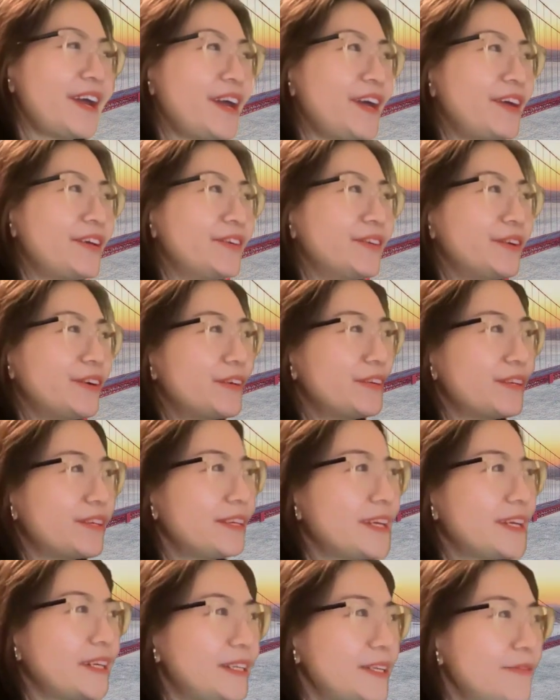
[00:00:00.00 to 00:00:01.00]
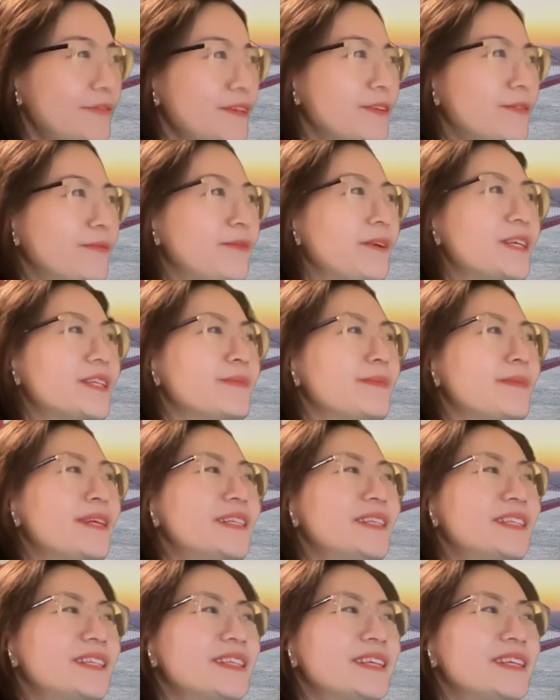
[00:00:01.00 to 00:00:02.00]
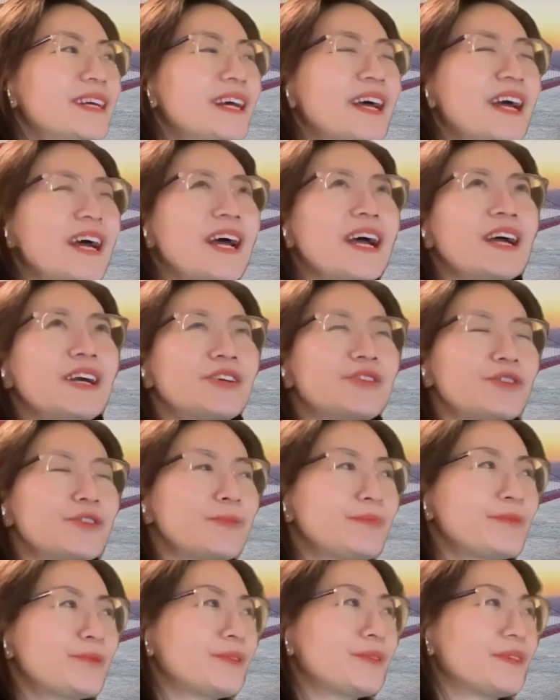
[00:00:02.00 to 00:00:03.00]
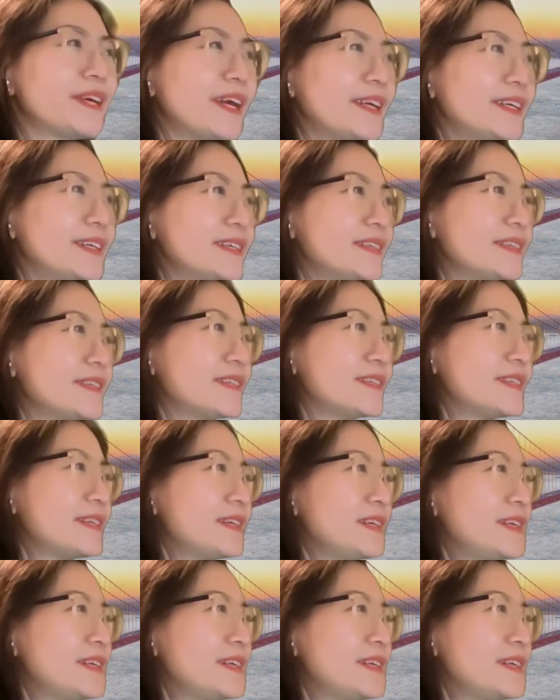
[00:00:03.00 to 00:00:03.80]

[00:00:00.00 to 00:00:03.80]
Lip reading: And alternative investments are grouped together